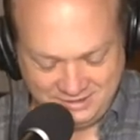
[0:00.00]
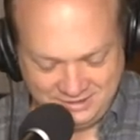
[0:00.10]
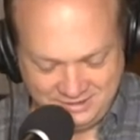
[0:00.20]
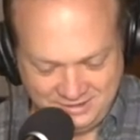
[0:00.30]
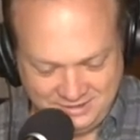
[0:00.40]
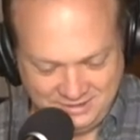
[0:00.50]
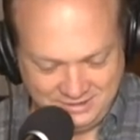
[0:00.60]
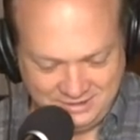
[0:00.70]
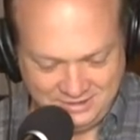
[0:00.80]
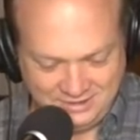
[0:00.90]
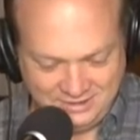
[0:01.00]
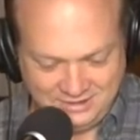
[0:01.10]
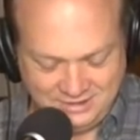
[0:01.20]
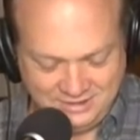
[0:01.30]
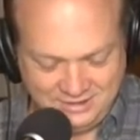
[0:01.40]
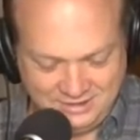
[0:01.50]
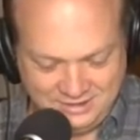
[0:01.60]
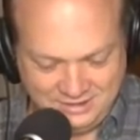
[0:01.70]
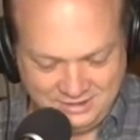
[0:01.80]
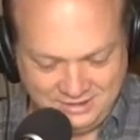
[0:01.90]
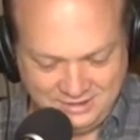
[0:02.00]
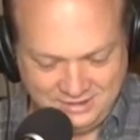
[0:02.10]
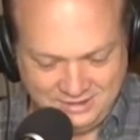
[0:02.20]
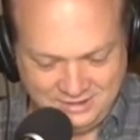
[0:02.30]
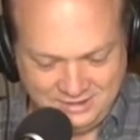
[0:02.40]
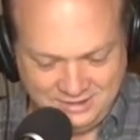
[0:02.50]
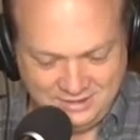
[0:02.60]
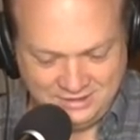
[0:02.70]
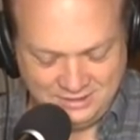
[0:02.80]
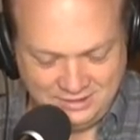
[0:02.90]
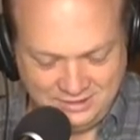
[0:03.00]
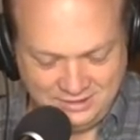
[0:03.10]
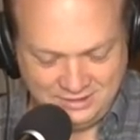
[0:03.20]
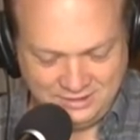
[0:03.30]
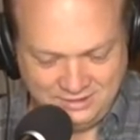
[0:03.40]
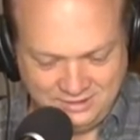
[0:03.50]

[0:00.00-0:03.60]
No words are spoken by the person on screen.